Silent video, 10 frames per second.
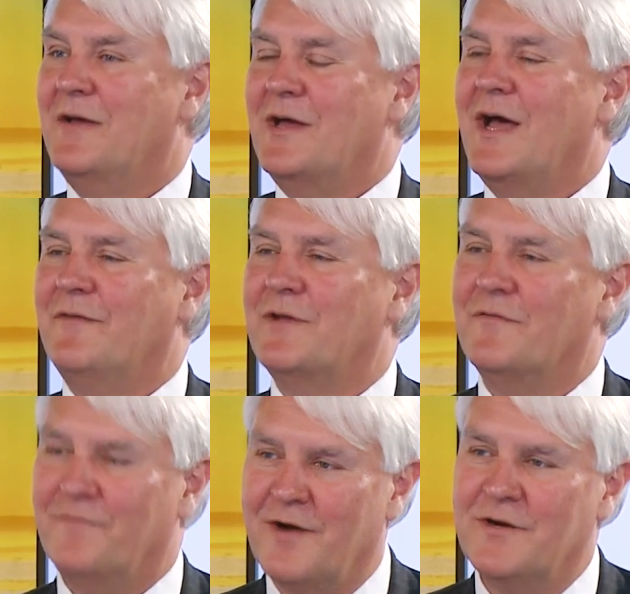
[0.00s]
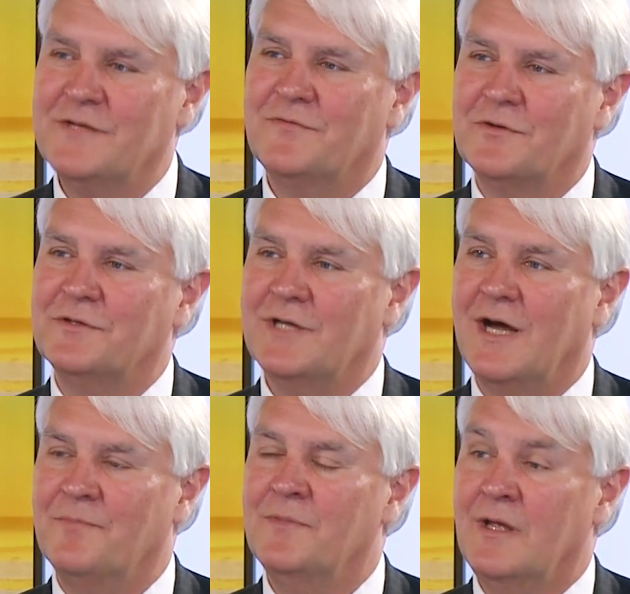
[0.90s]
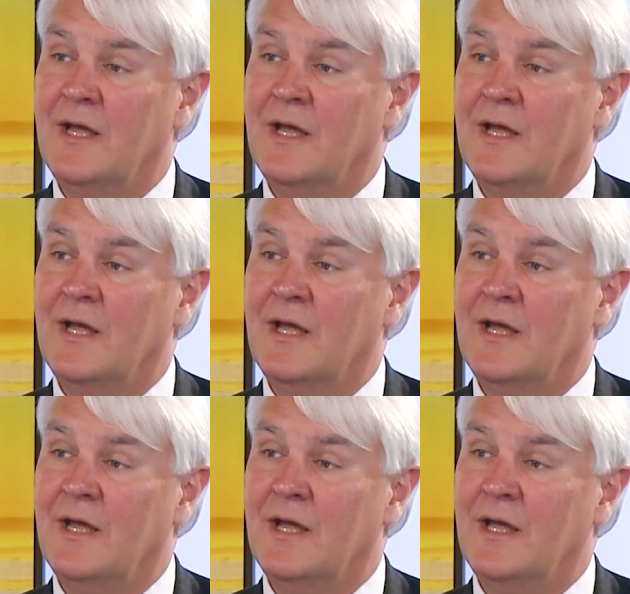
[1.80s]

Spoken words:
having a very difficult time.